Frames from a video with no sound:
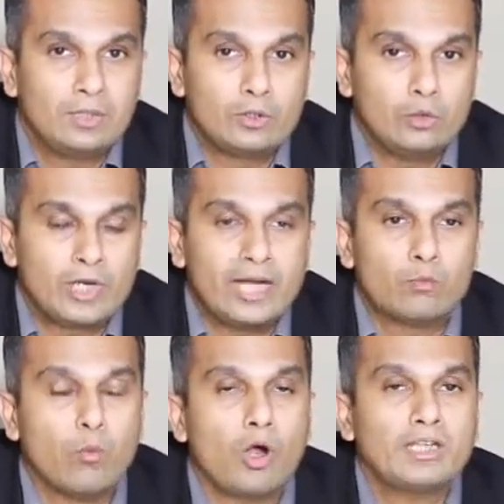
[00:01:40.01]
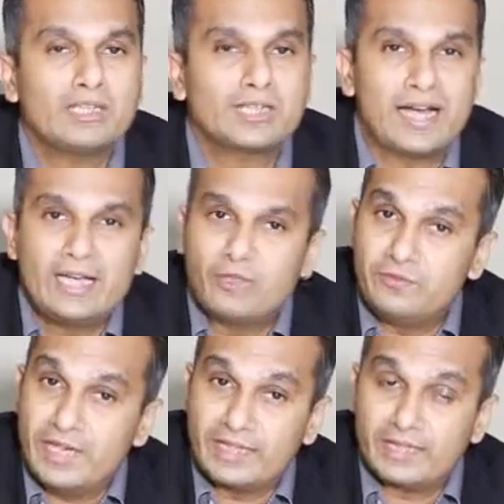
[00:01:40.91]
to look at what is the kind of
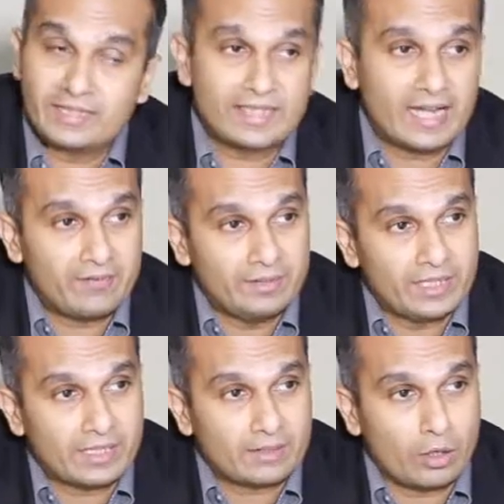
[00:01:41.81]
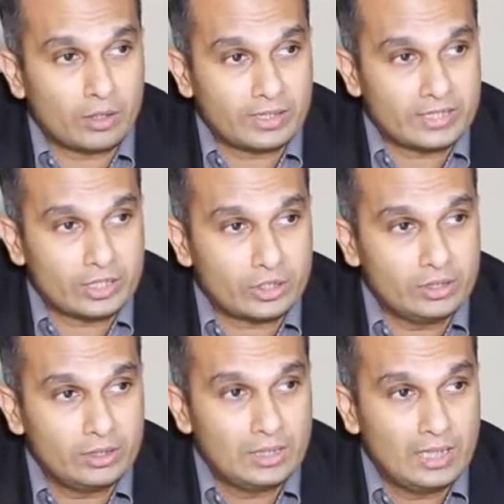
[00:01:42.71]
data that they have in their
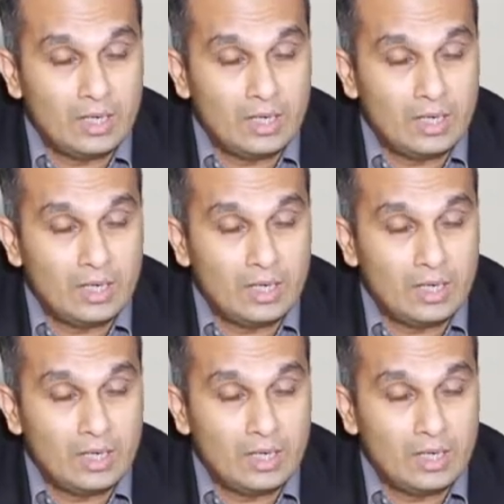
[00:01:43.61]
organization,